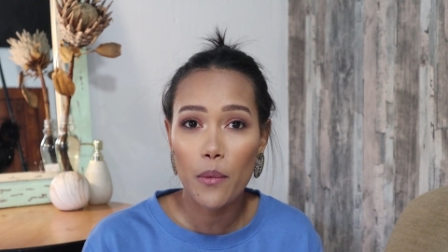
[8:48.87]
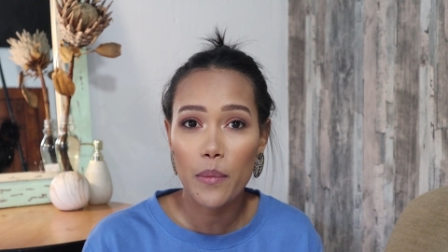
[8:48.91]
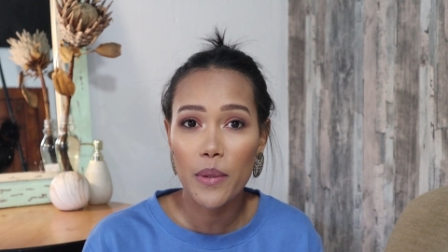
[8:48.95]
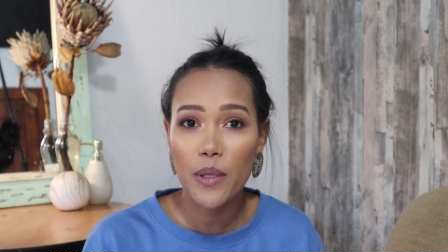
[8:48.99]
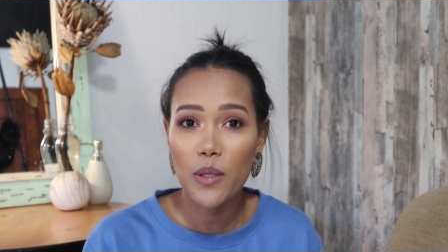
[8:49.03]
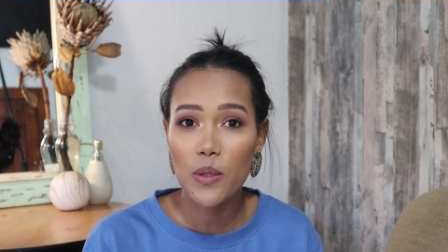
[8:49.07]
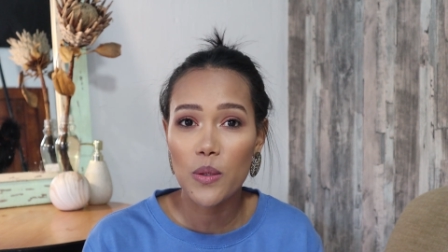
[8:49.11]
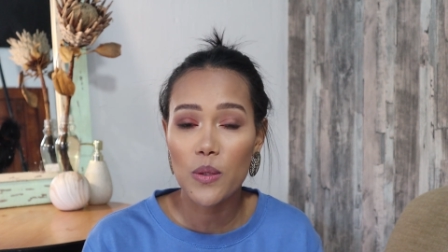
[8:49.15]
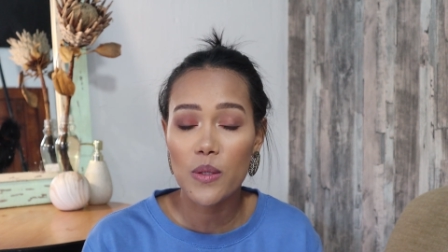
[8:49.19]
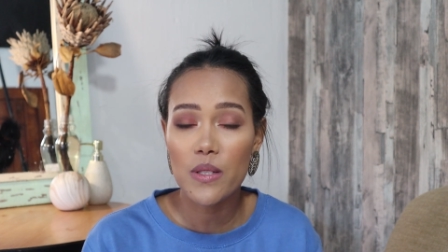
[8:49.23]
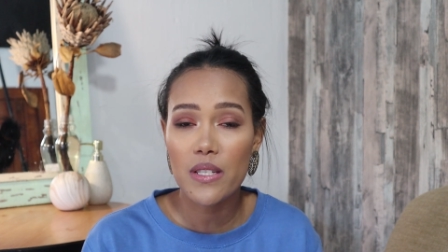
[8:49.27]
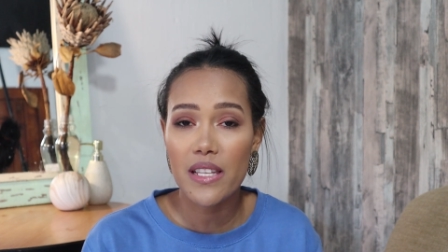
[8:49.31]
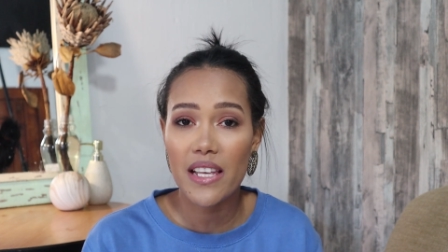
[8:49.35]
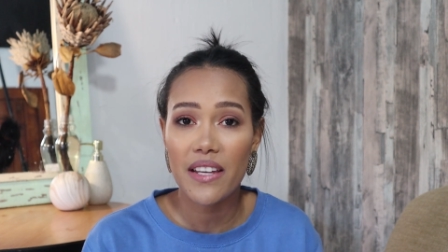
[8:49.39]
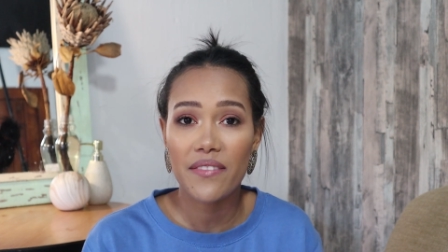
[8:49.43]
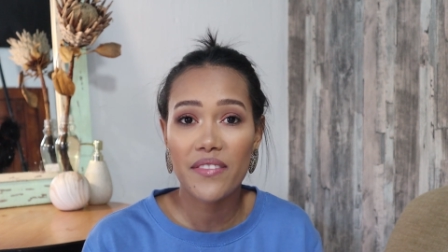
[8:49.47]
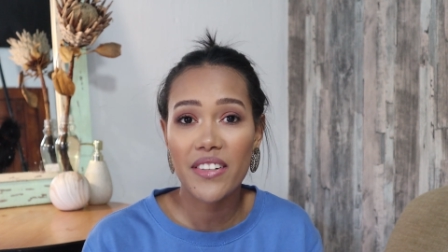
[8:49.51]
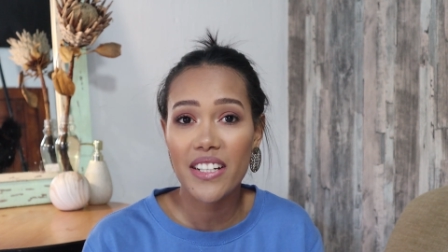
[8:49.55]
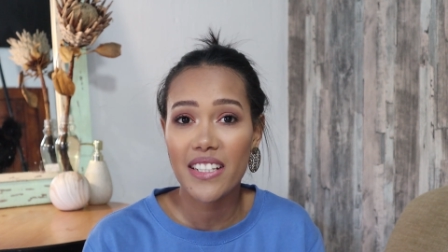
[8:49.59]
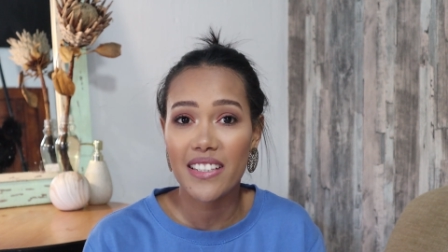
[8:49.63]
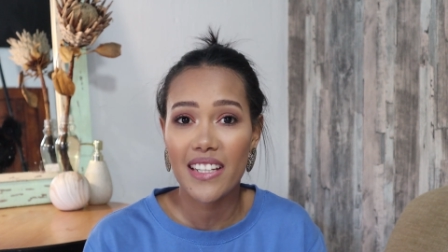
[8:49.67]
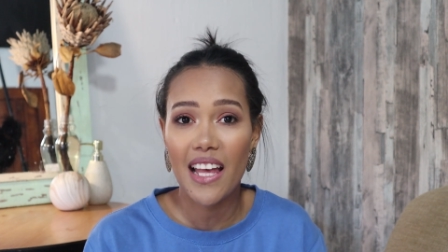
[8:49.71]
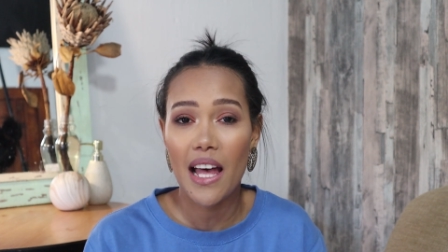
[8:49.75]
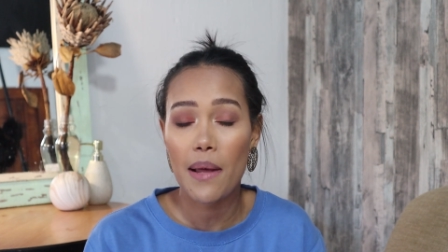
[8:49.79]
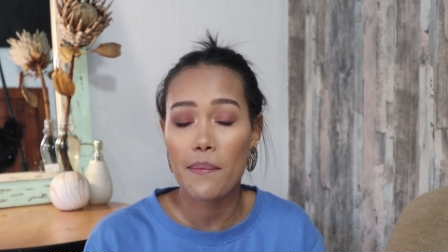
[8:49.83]
because
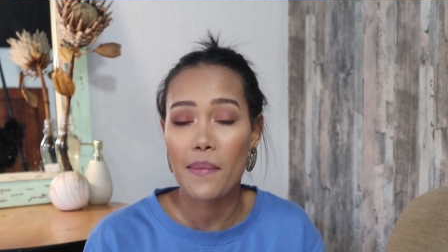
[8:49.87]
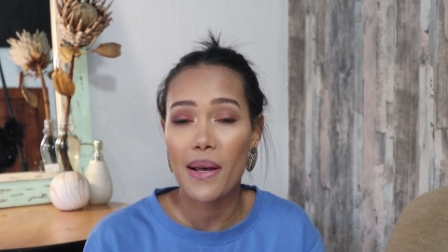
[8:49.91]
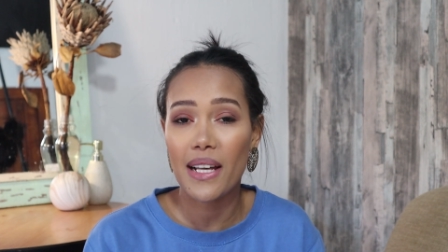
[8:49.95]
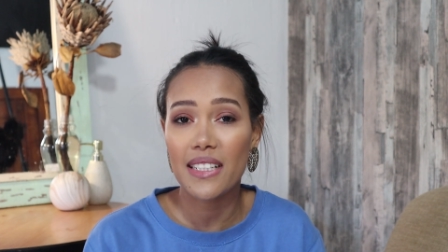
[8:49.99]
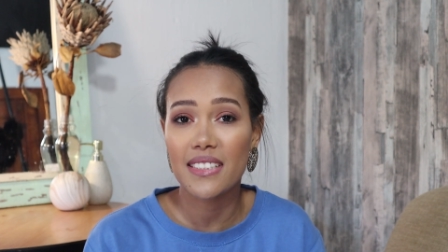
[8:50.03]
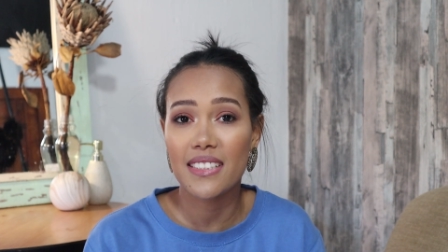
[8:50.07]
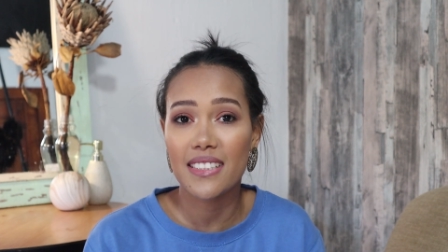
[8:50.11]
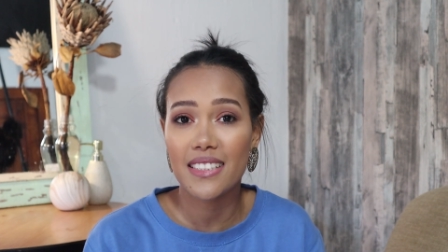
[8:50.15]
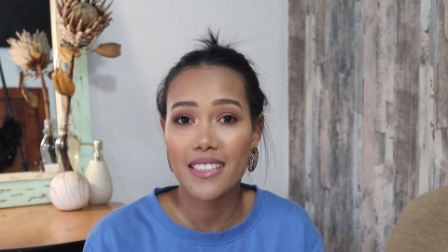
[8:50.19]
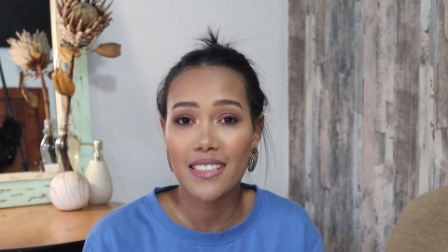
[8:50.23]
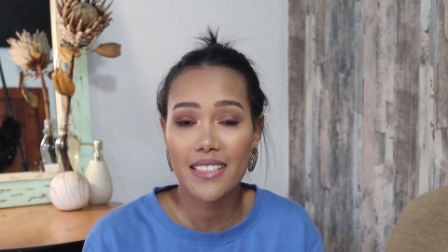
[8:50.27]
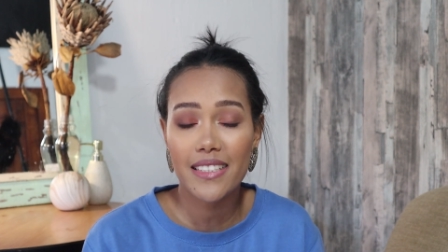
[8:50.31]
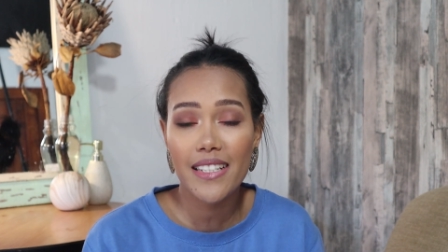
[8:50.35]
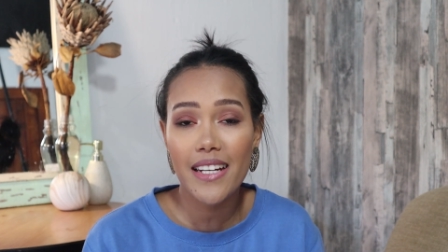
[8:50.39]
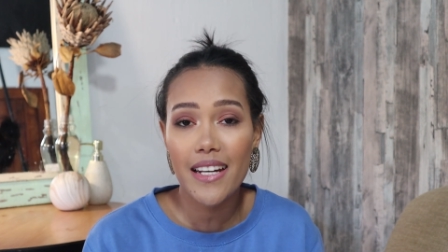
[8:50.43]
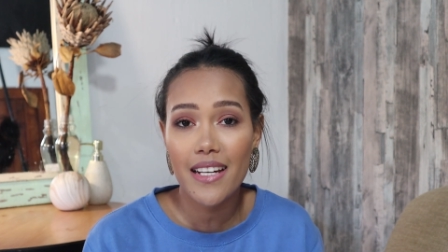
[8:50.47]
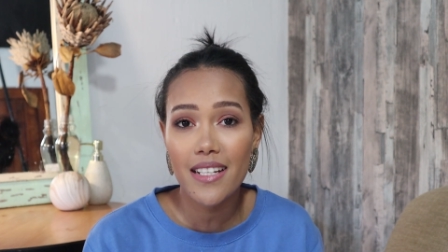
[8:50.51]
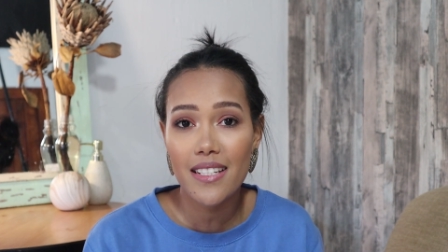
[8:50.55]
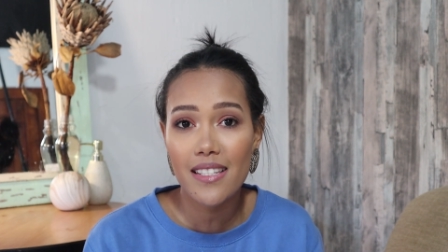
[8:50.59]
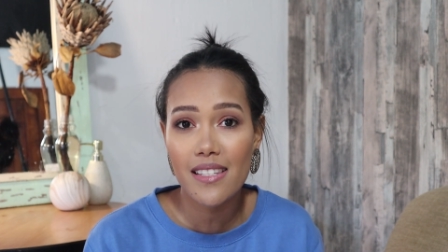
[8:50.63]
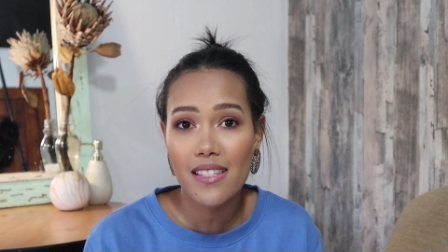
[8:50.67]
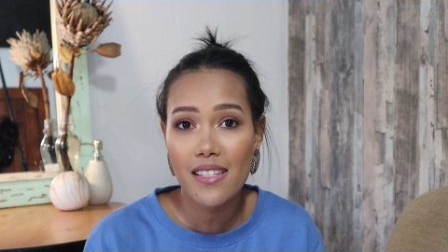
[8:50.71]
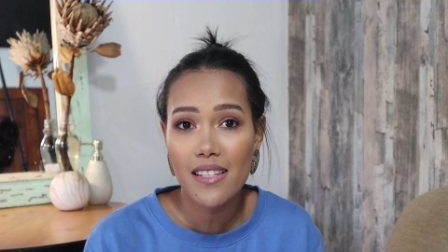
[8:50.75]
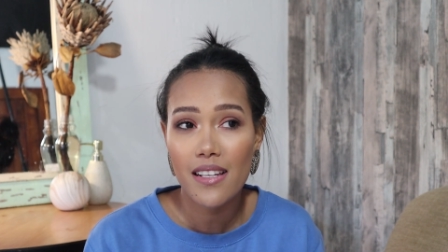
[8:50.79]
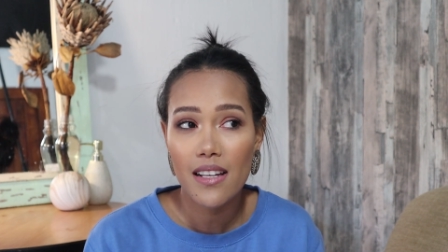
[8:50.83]
every time I
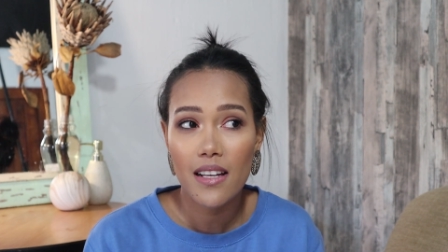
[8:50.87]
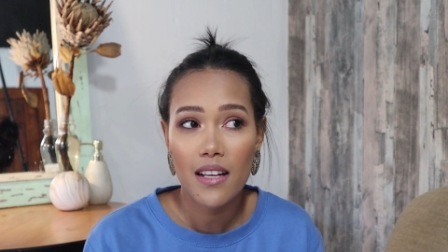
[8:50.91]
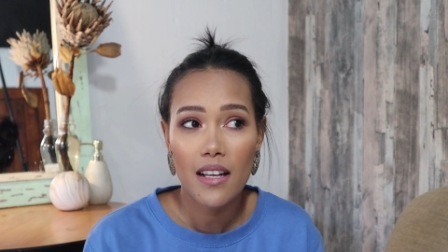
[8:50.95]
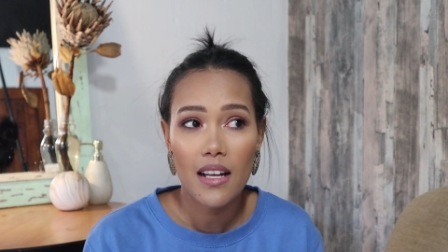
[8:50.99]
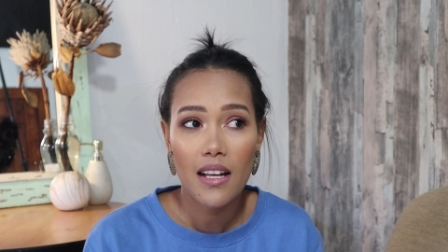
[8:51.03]
stress,